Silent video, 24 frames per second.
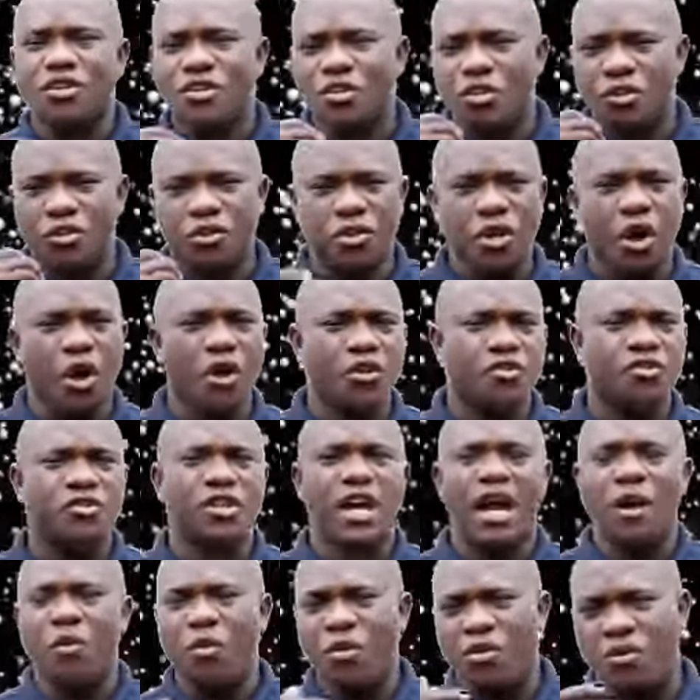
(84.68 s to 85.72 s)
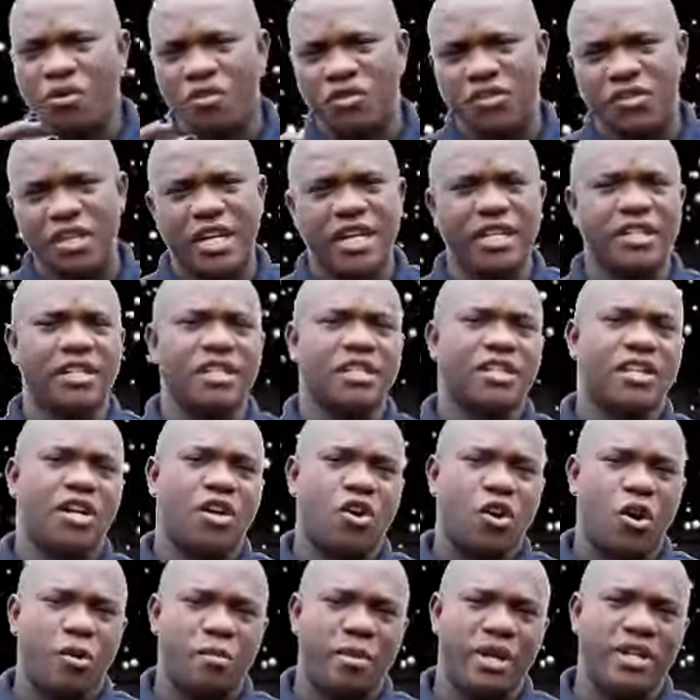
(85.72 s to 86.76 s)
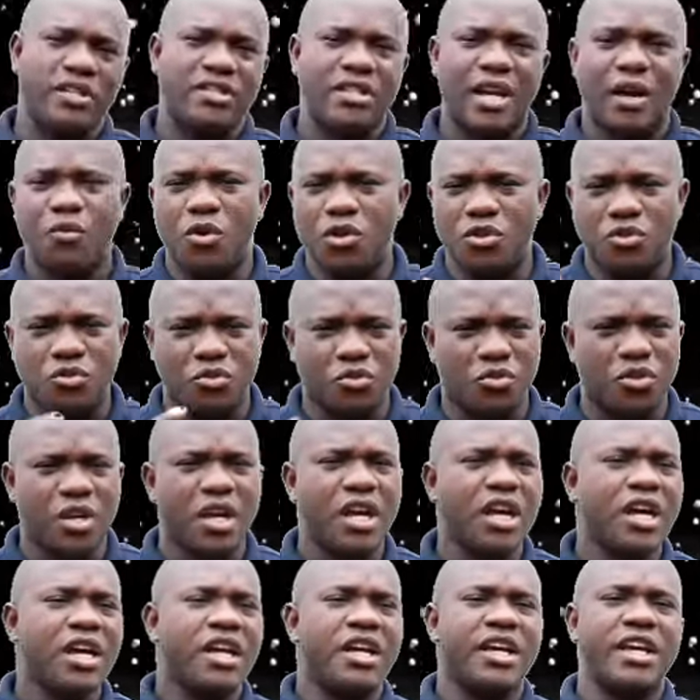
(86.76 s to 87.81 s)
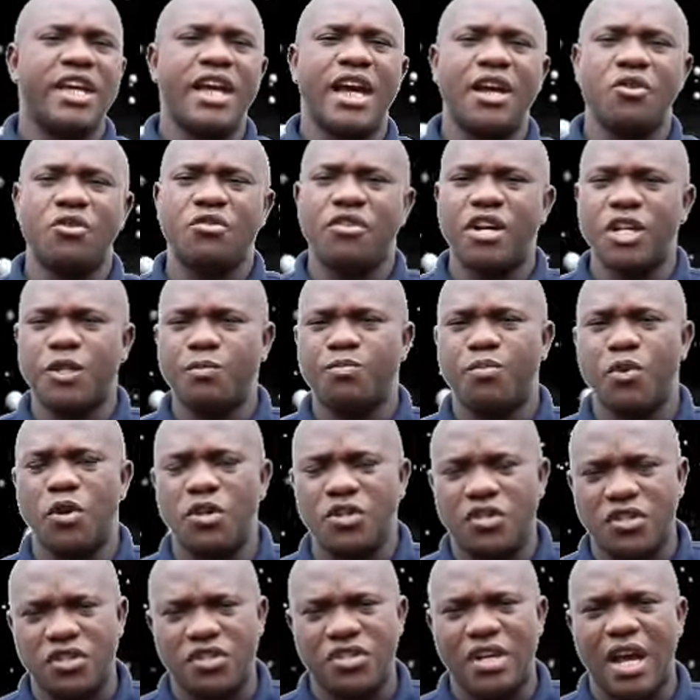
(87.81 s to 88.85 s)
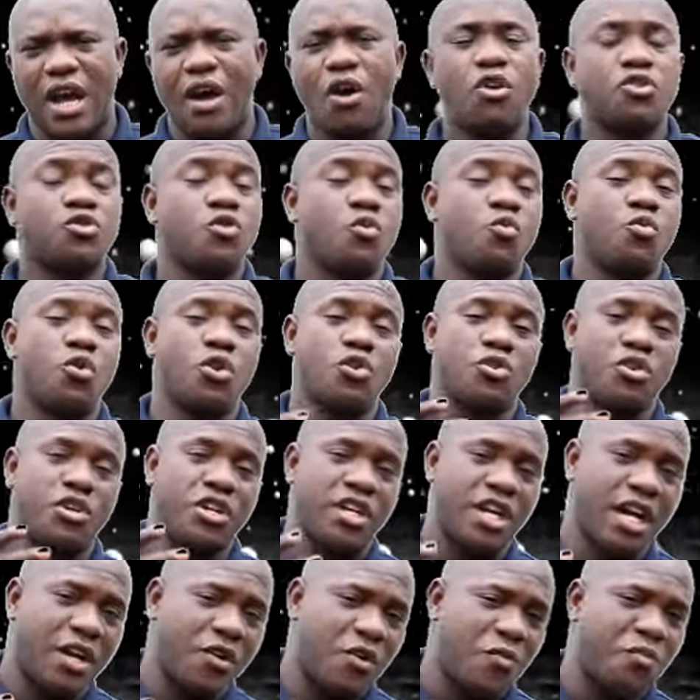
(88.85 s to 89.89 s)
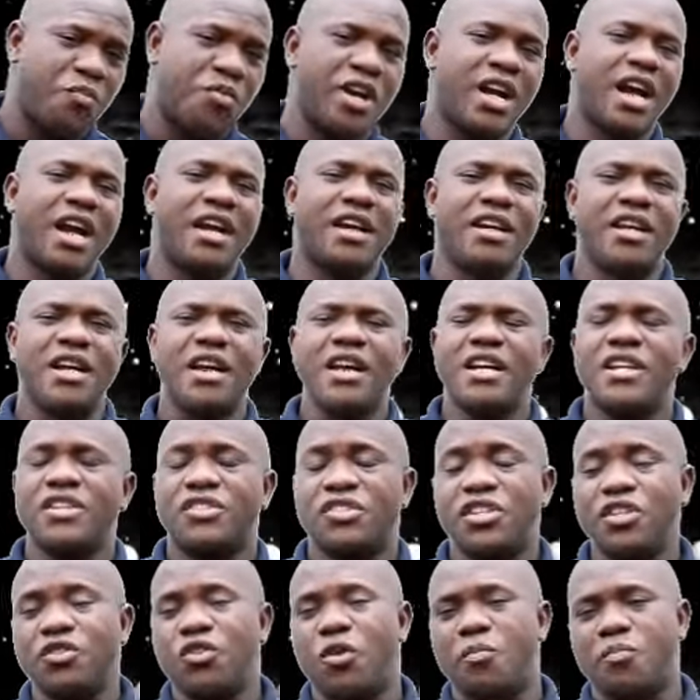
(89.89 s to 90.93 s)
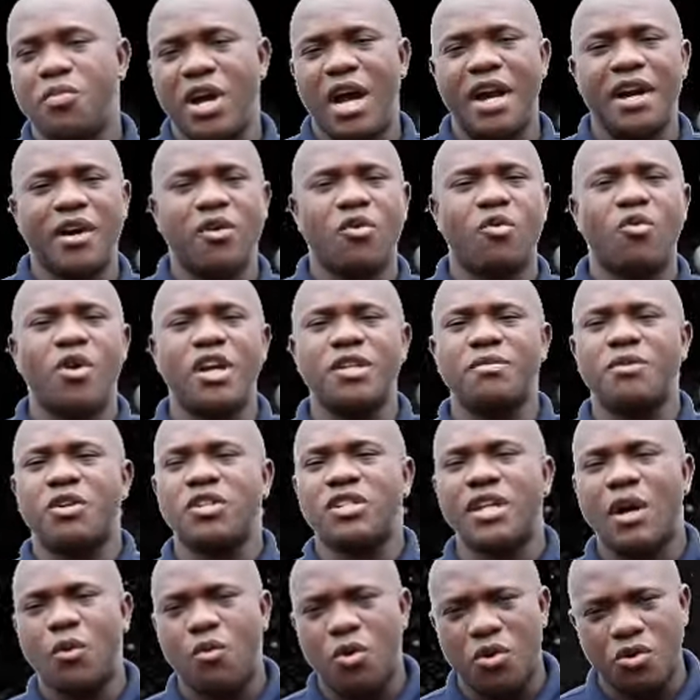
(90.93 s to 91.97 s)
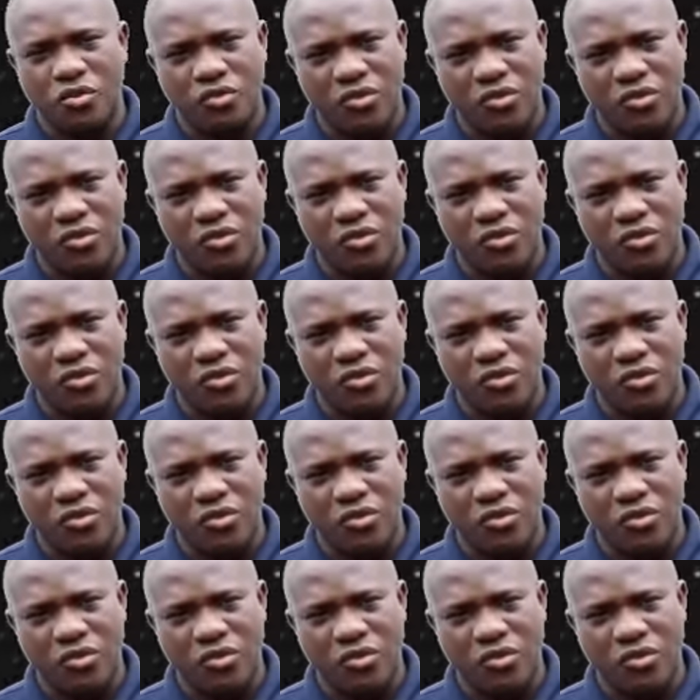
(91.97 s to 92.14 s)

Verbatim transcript: your thoughts. I want to see it in the comments. I want to hear your responses. I also want to hear your prayer, see your prayer requests because I want to